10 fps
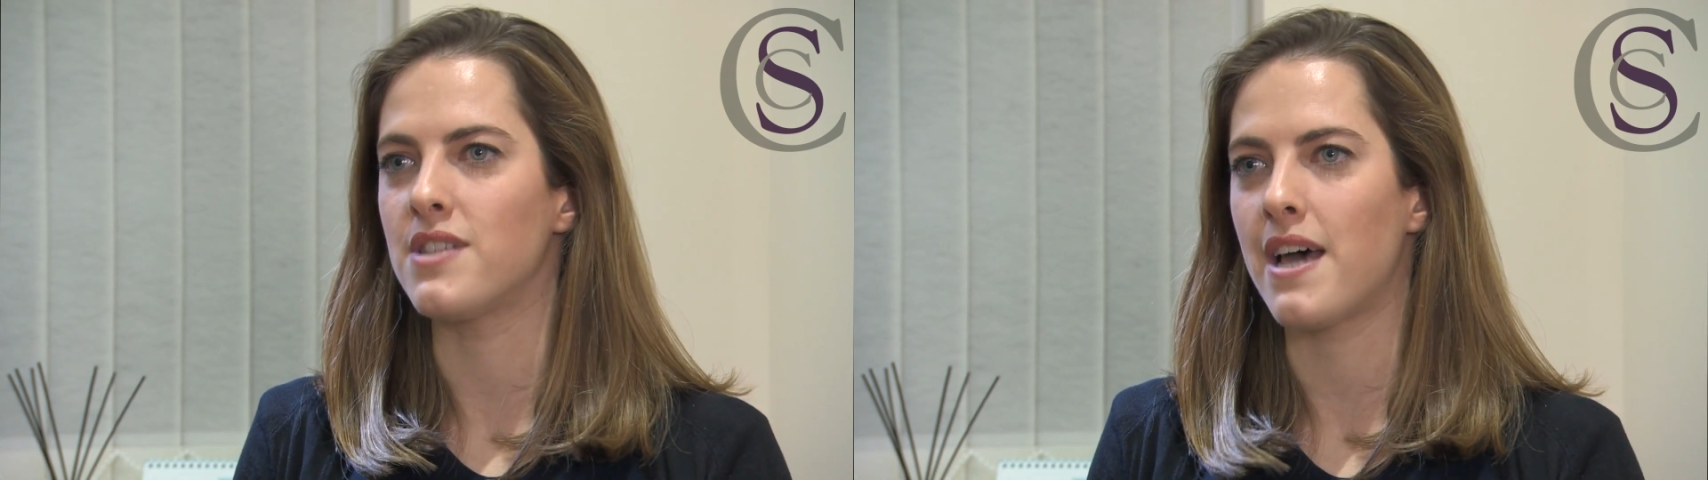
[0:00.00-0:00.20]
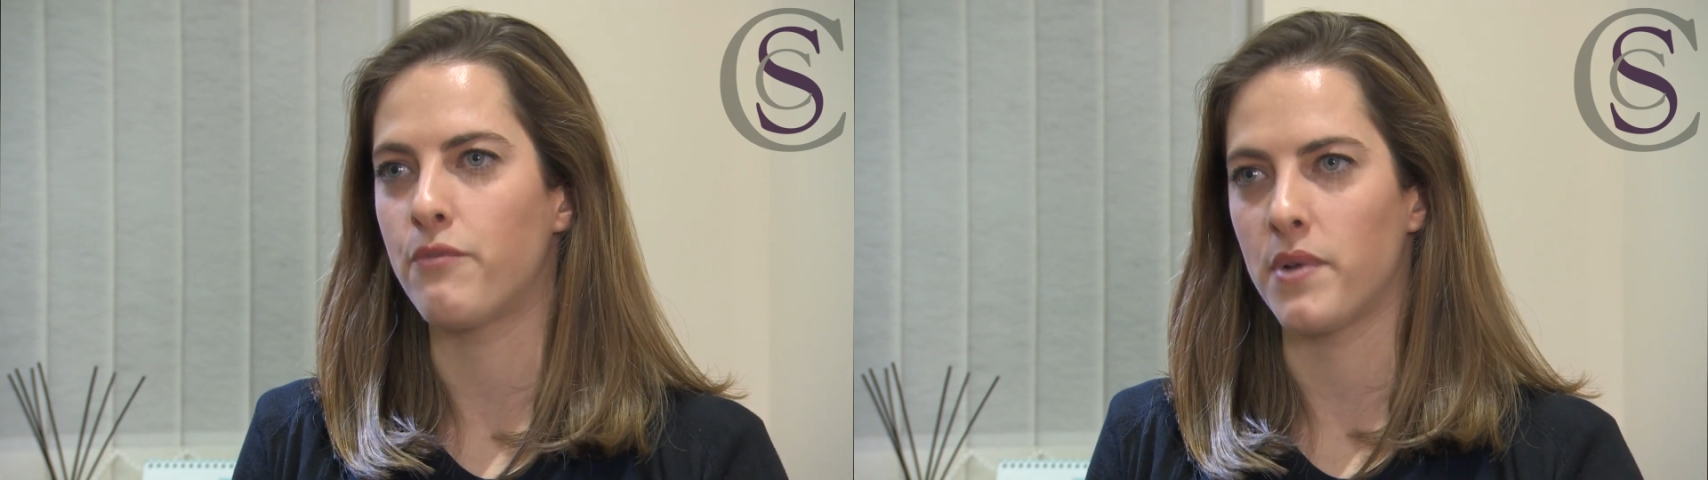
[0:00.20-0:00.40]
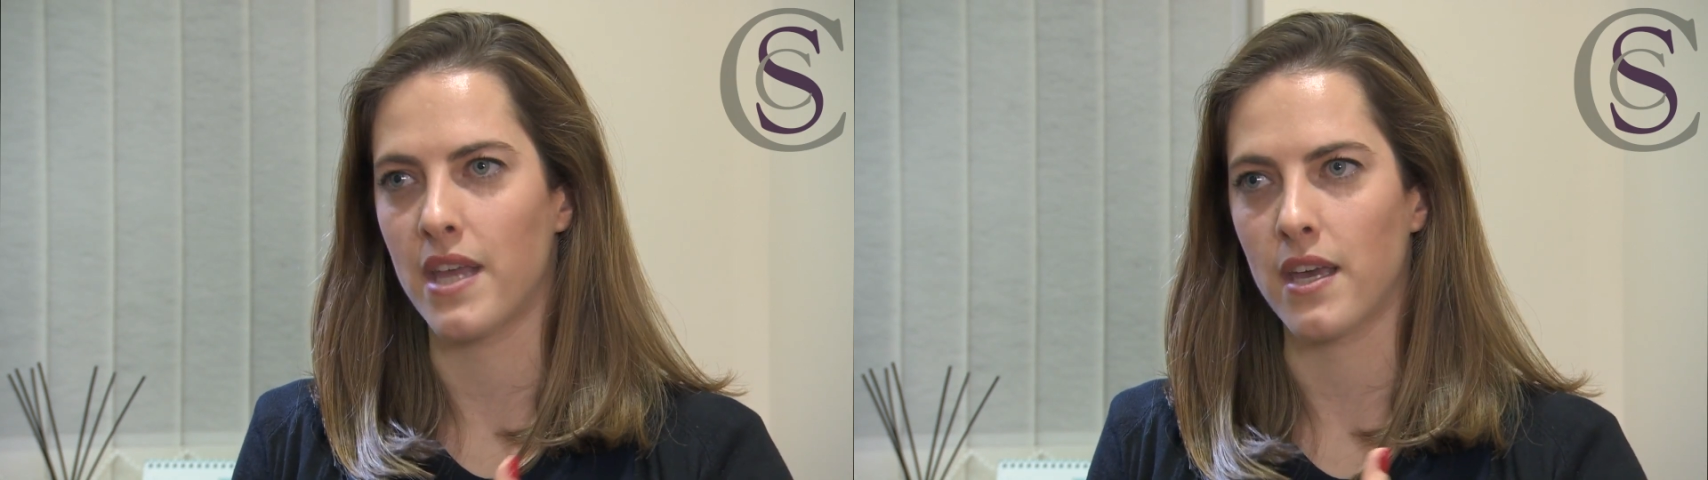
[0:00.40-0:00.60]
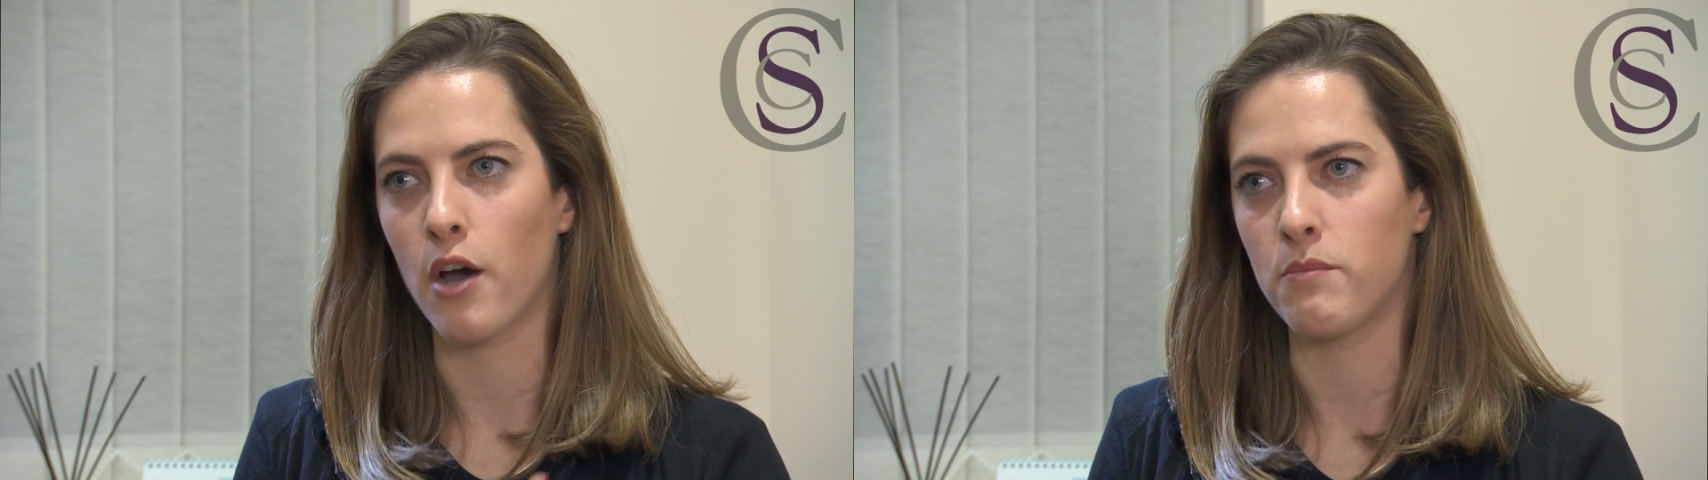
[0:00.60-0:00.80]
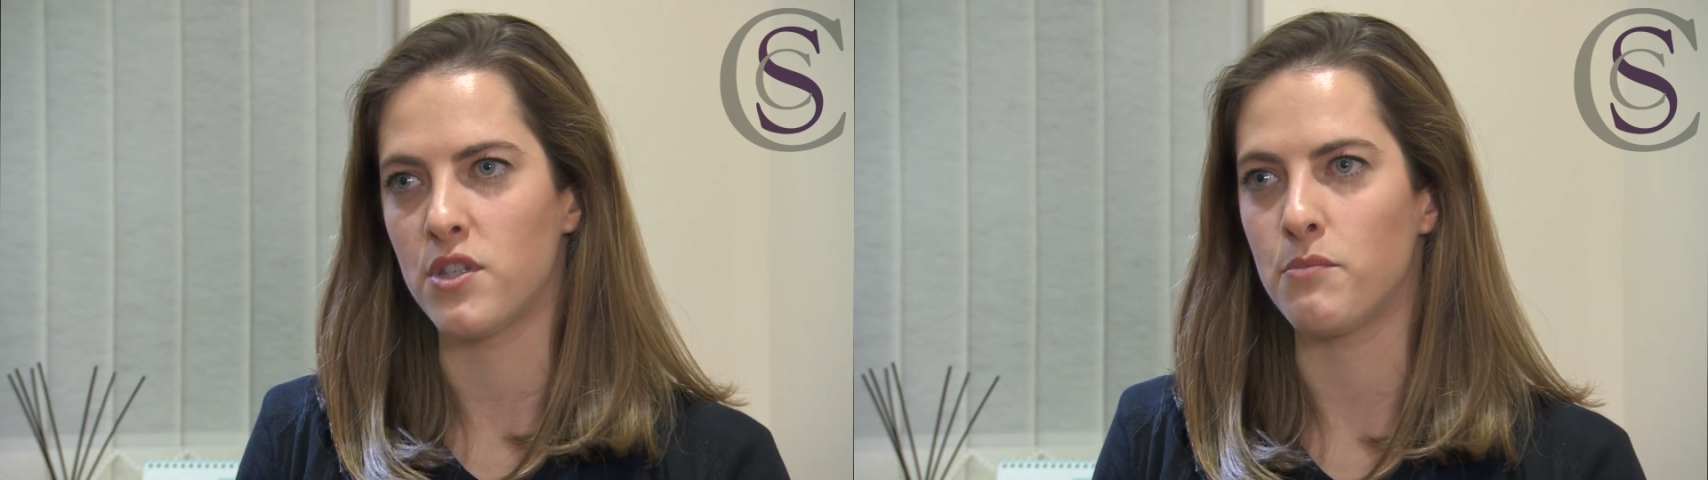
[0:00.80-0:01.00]
have when they
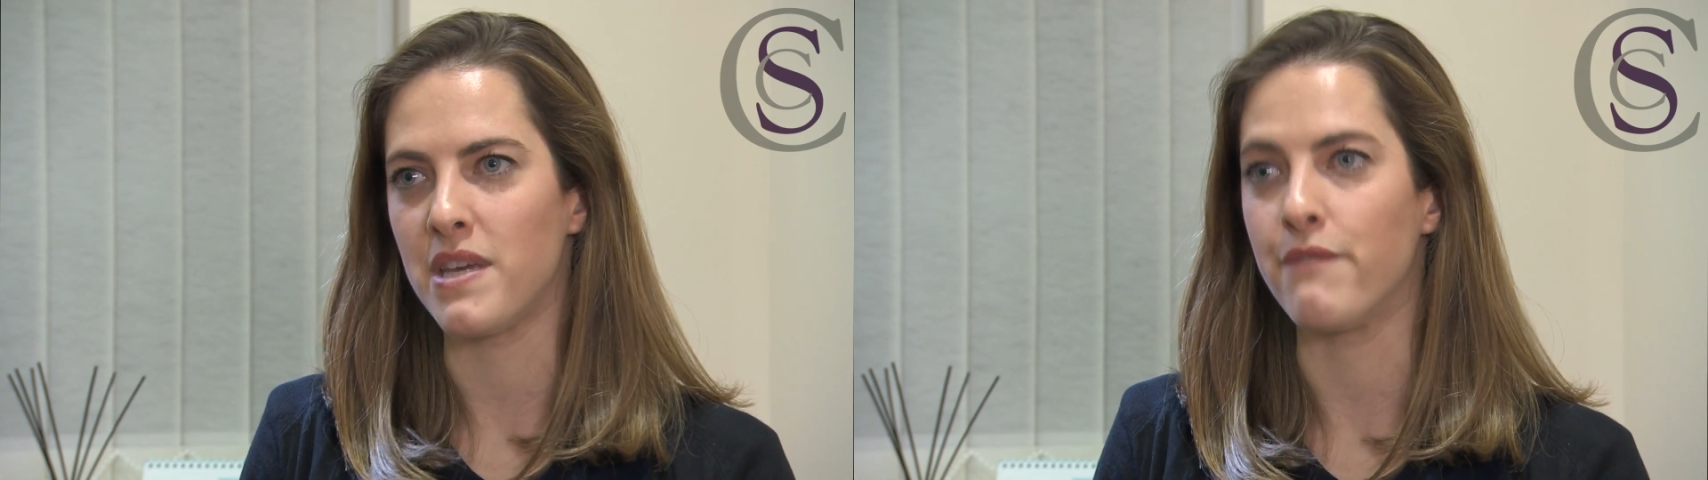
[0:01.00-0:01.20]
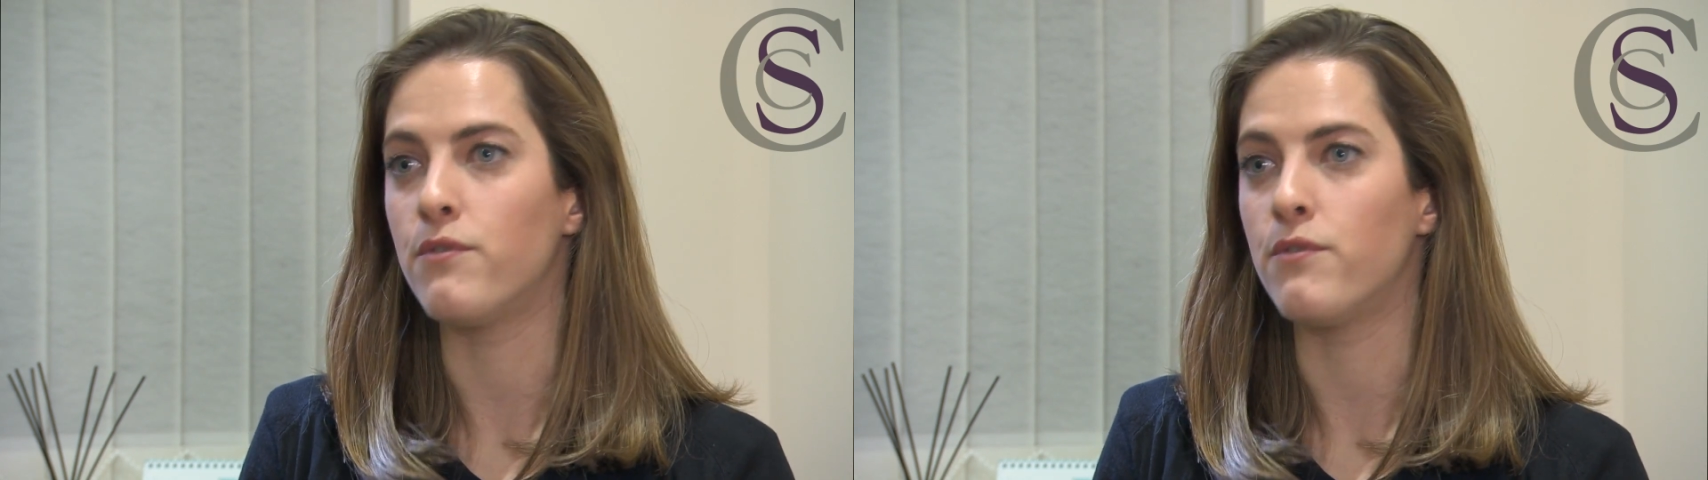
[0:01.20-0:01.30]
come to me